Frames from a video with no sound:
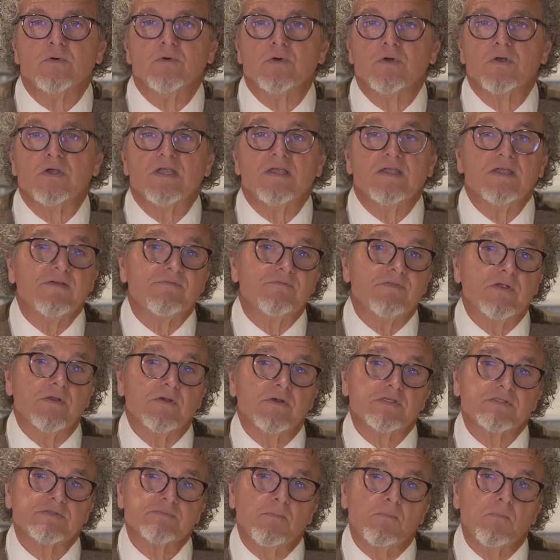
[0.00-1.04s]
or if
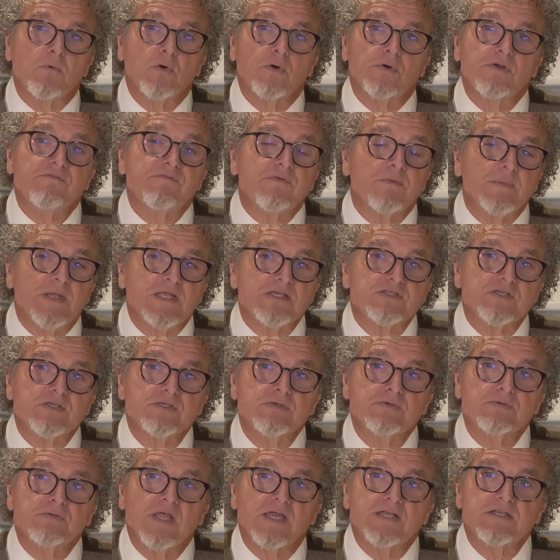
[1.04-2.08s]
there's more information
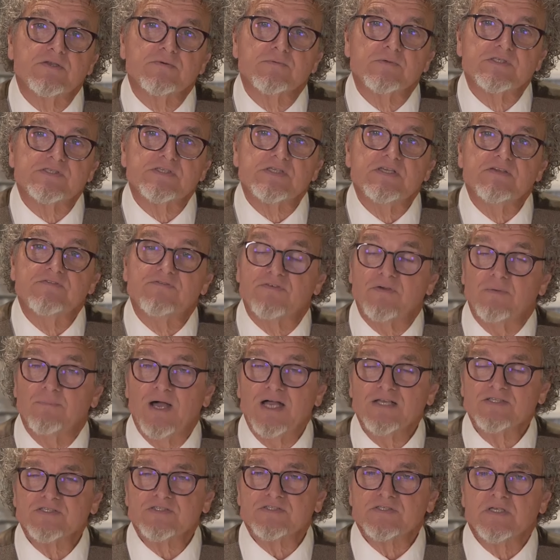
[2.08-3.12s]
you'd like to receive from
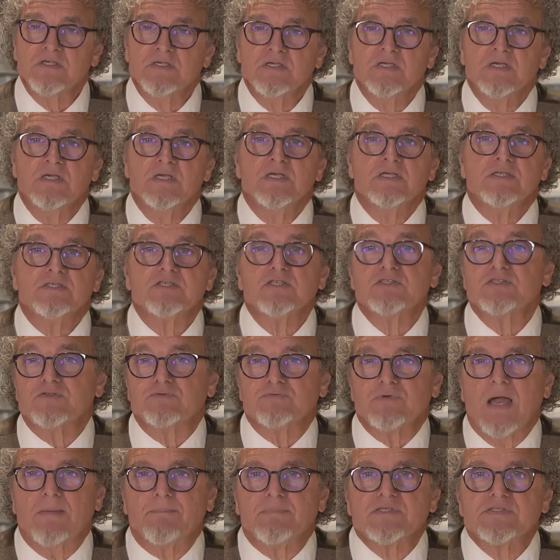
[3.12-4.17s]
us, just
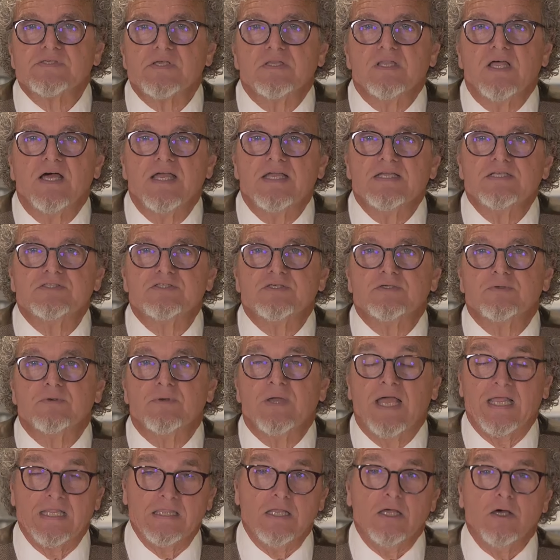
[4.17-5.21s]
drop us a line to
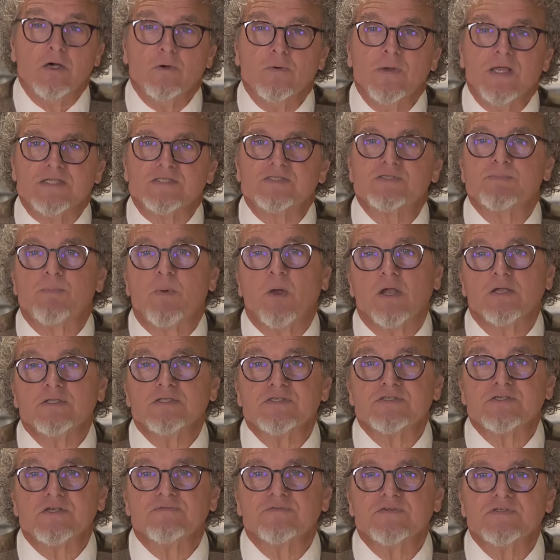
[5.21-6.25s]
hello at spartan
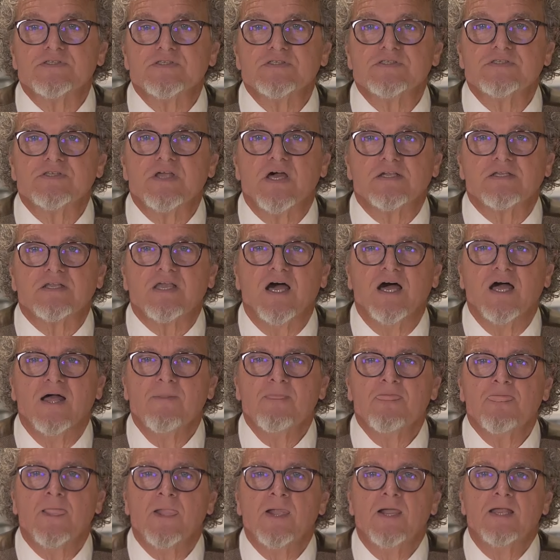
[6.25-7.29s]
surfaces dot
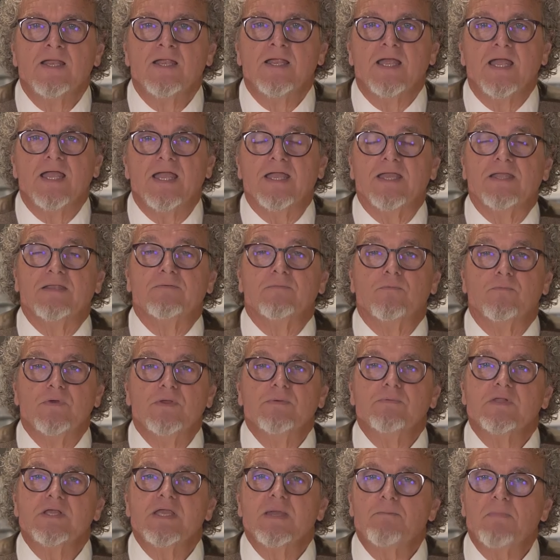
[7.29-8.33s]
com and we
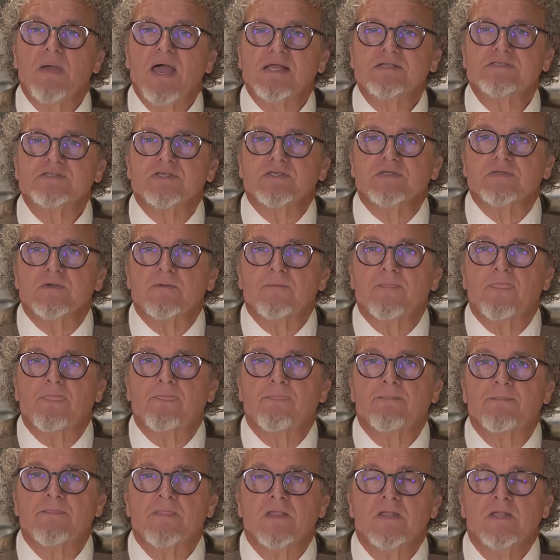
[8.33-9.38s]
will get back to you.
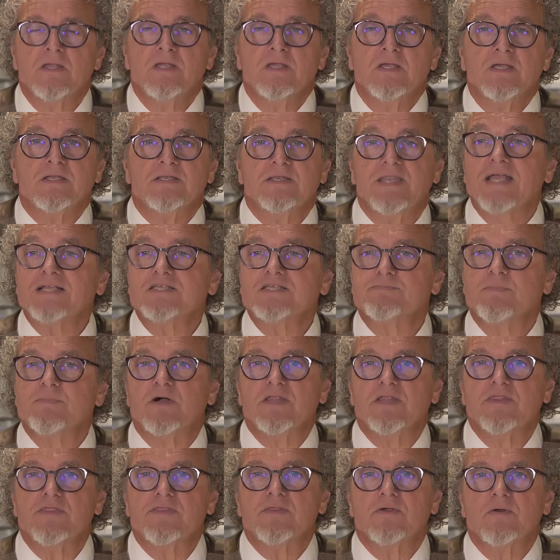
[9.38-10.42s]
Next
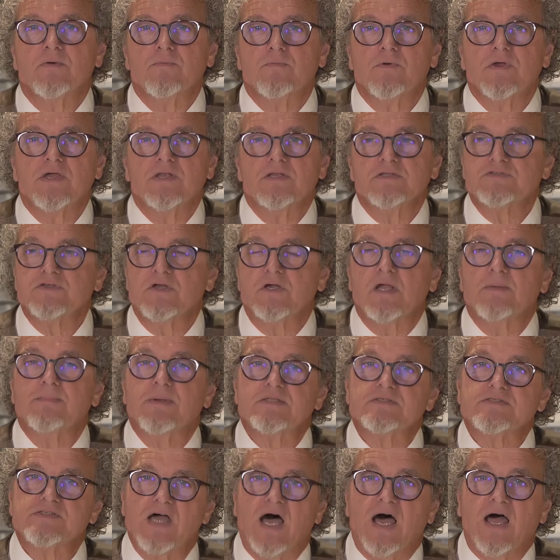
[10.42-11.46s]
month, we're going to talk
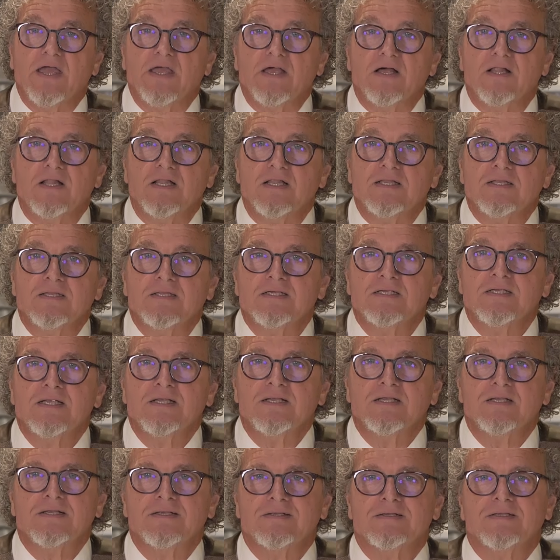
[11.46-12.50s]
about tile.
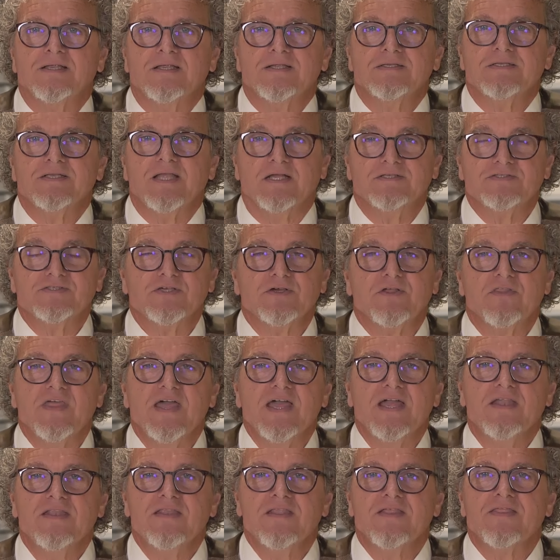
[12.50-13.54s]
Until
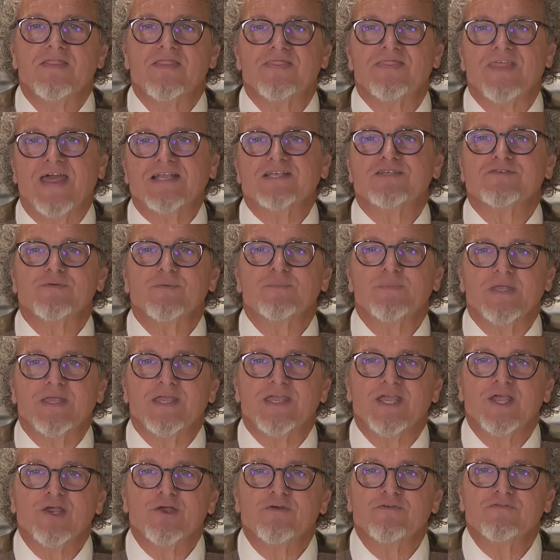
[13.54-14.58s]
then, thanks for being
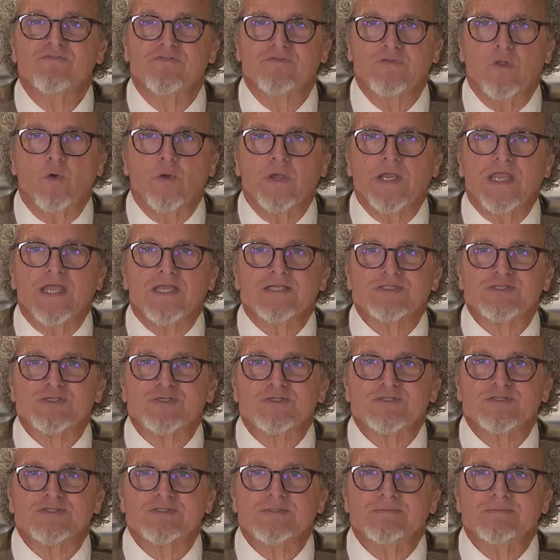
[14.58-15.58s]
here at Flooring Answers.